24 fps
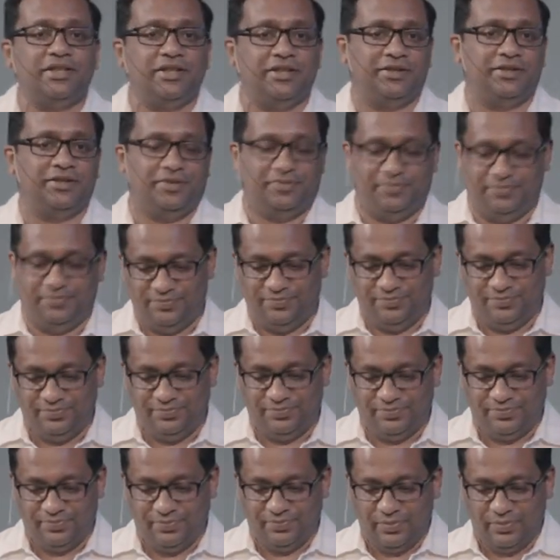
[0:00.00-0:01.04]
because of the
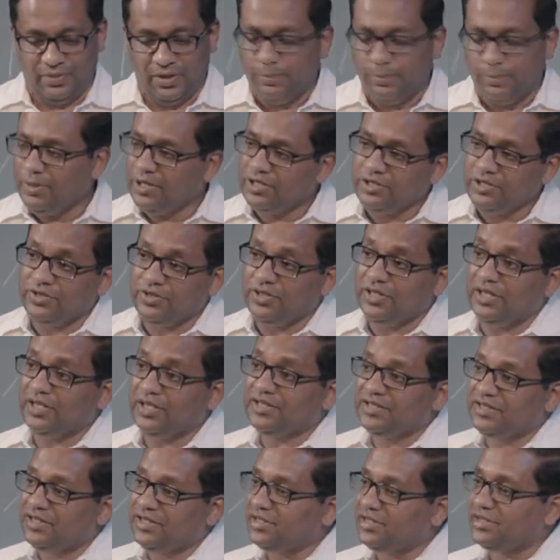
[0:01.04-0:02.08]
existence of
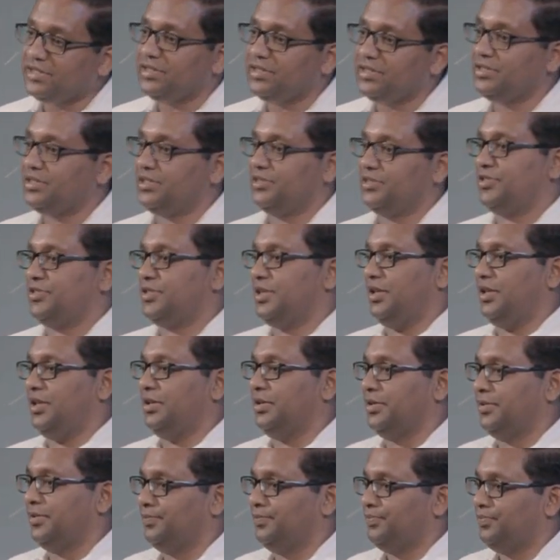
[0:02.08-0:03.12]
Satan,
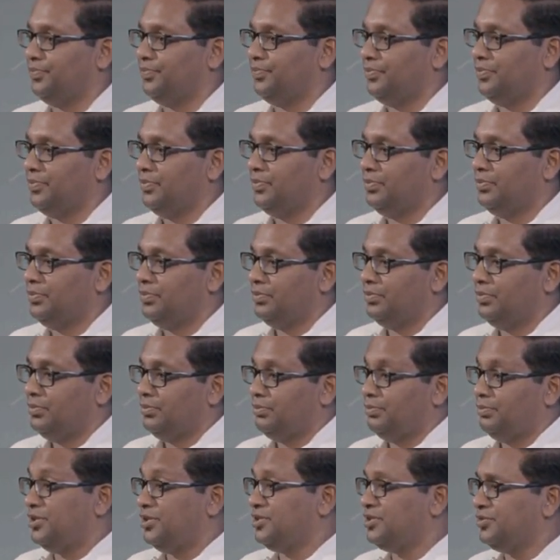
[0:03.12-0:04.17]
because of, we live in
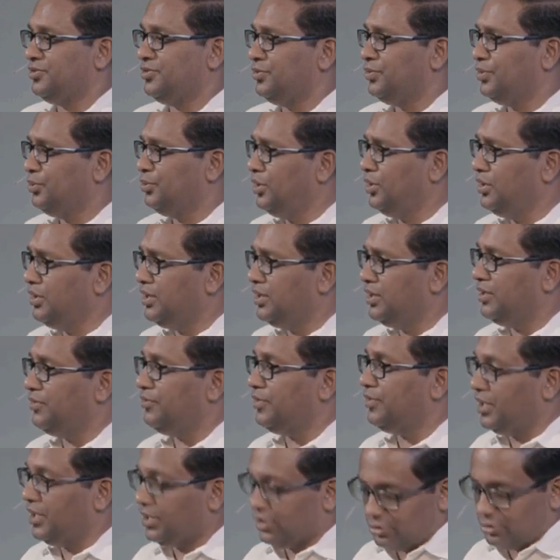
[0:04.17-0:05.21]
a corrupt
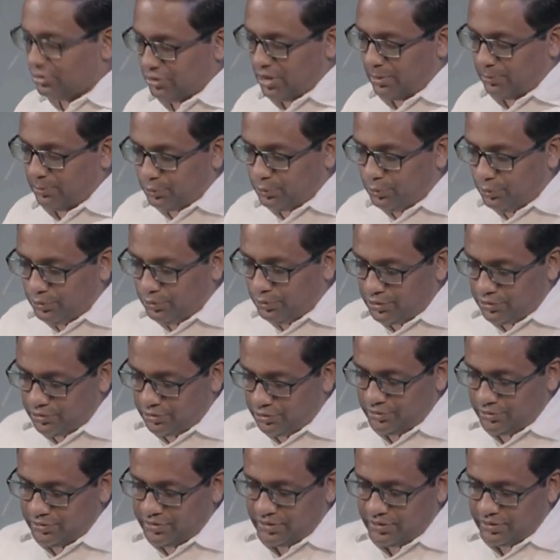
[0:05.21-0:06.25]
world,
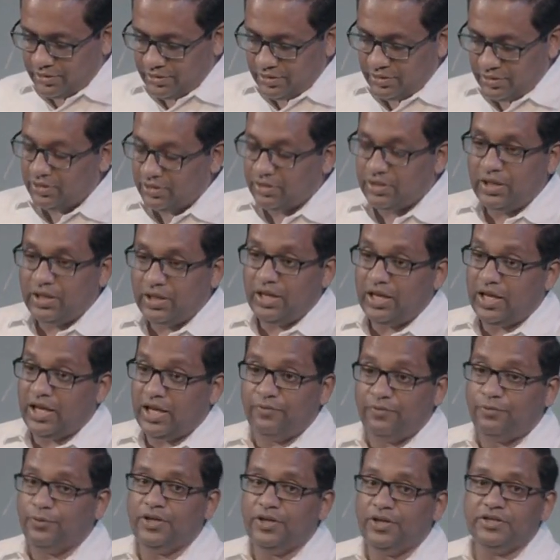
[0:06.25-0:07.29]
every test that we
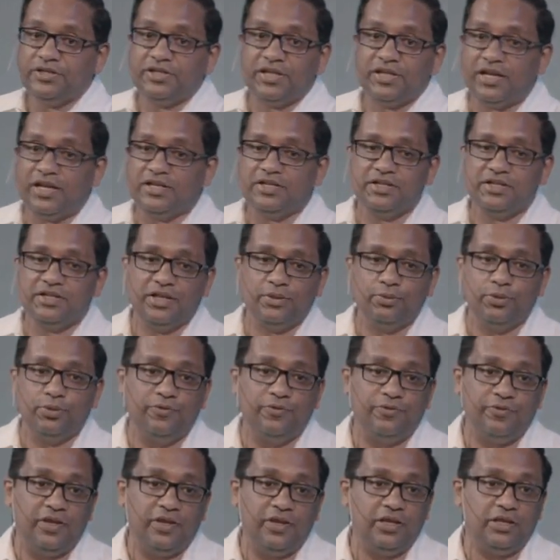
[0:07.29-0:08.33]
face
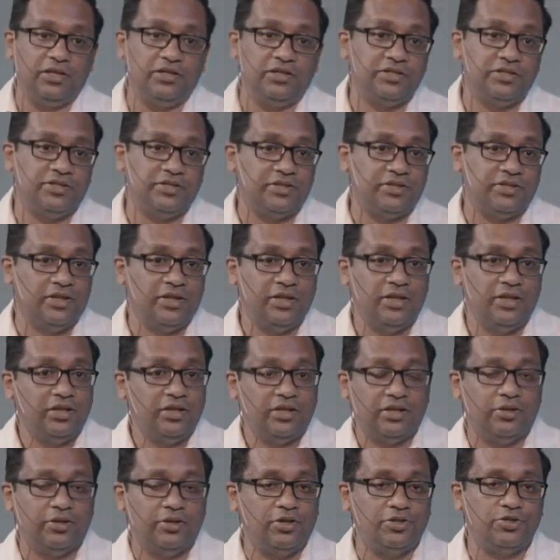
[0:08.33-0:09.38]
can also become a
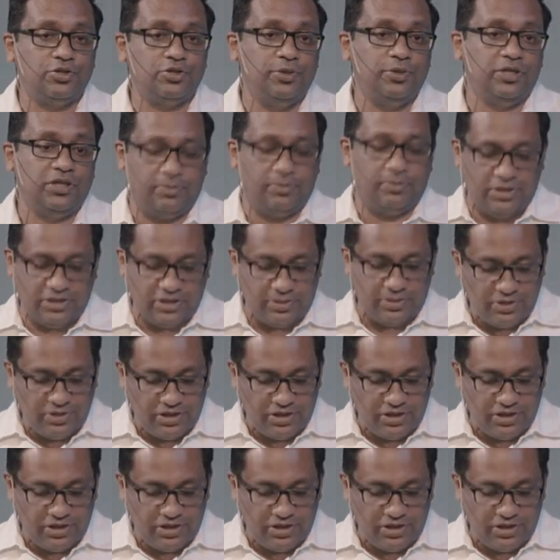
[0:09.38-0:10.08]
temptation to sin.